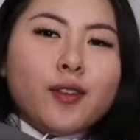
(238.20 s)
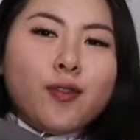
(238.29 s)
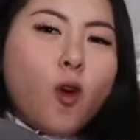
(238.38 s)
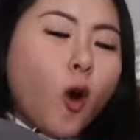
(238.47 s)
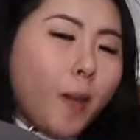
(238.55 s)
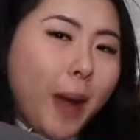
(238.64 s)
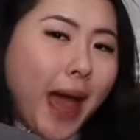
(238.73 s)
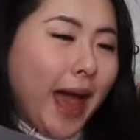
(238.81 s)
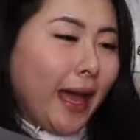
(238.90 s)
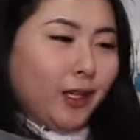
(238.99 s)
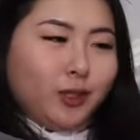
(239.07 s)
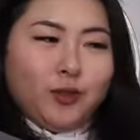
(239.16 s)
4
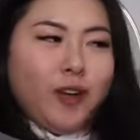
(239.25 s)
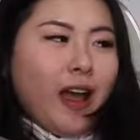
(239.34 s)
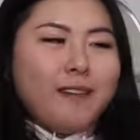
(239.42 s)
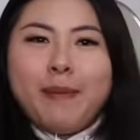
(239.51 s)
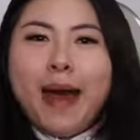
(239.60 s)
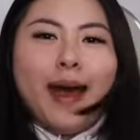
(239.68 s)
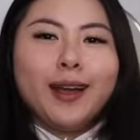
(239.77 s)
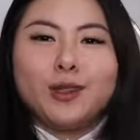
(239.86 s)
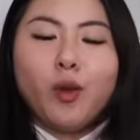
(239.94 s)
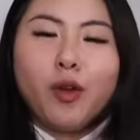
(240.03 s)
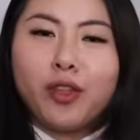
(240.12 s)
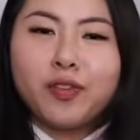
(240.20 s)
bags or 5 bags
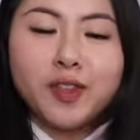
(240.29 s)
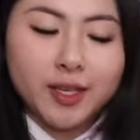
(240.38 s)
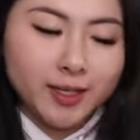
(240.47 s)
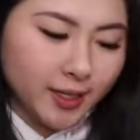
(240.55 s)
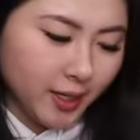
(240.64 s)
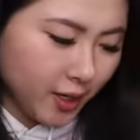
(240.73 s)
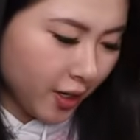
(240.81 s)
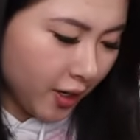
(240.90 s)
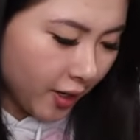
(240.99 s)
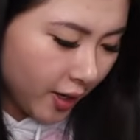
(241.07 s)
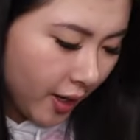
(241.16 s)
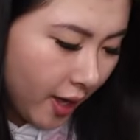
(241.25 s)
worth of things
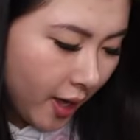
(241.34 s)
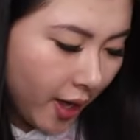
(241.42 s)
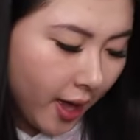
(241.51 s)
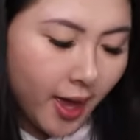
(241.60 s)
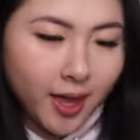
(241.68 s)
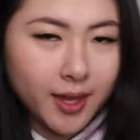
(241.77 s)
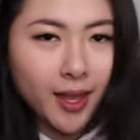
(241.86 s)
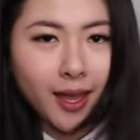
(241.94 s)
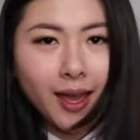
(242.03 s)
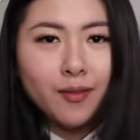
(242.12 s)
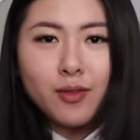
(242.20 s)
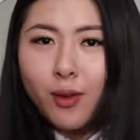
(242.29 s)
here, and I
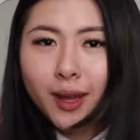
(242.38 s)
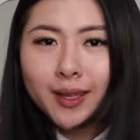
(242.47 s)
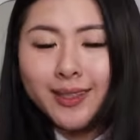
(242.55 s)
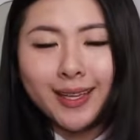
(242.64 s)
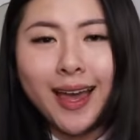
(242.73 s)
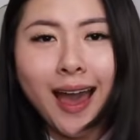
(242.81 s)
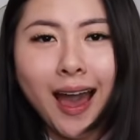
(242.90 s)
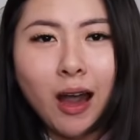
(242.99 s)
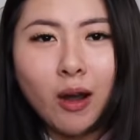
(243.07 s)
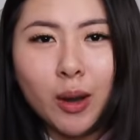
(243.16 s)
have no idea how